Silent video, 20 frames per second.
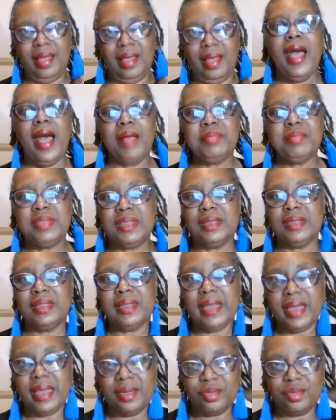I'm still an
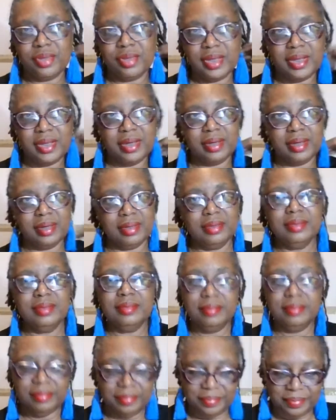Android girl.
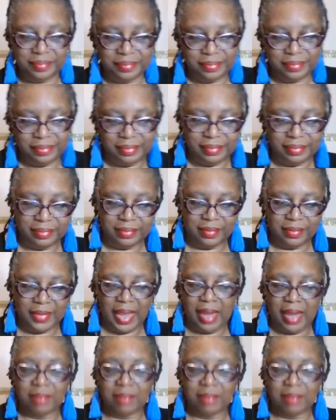I